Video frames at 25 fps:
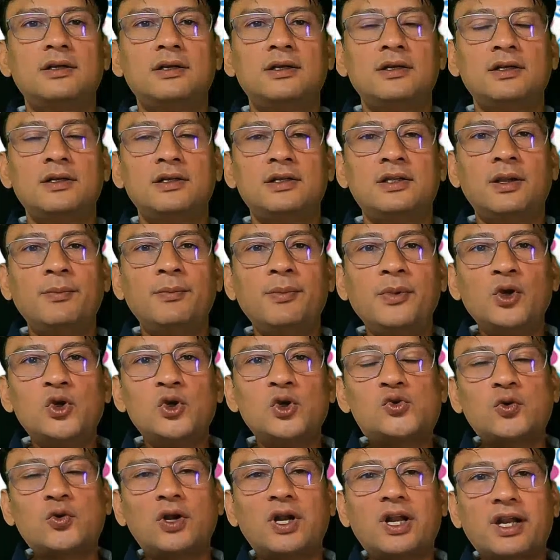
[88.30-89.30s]
The
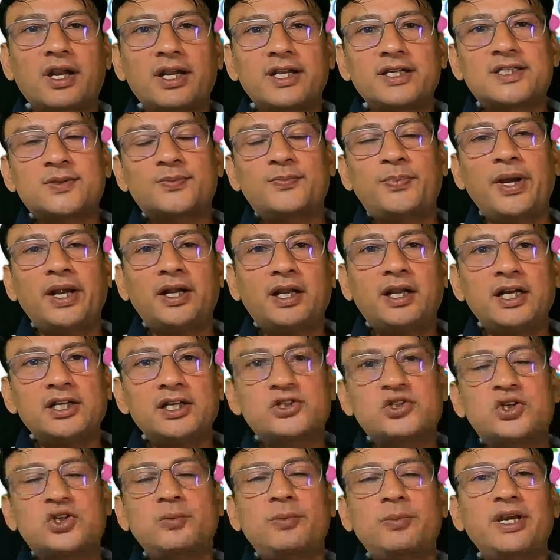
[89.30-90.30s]
mutual respect has
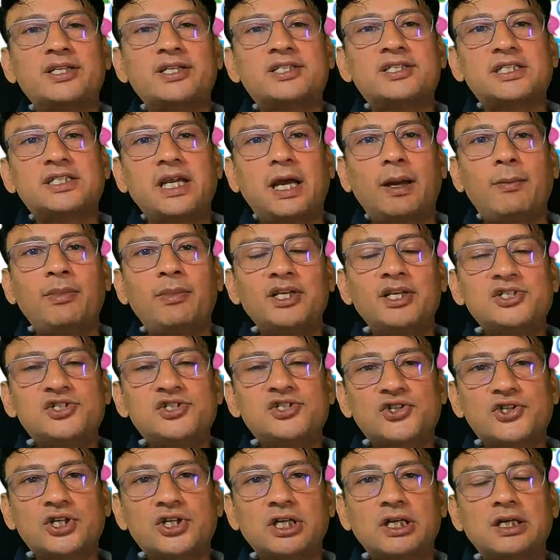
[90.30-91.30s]
to be
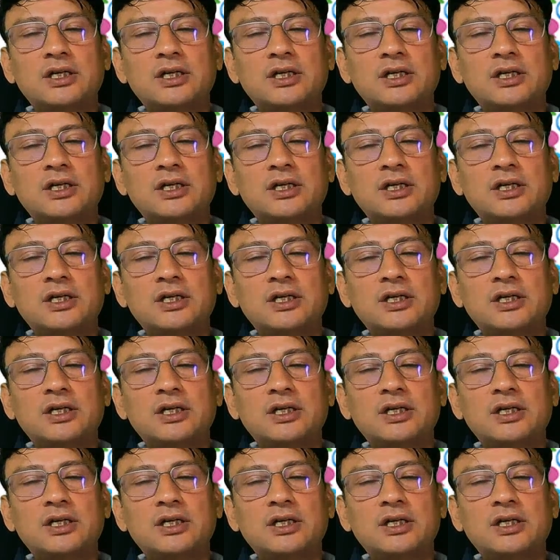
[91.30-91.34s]
established.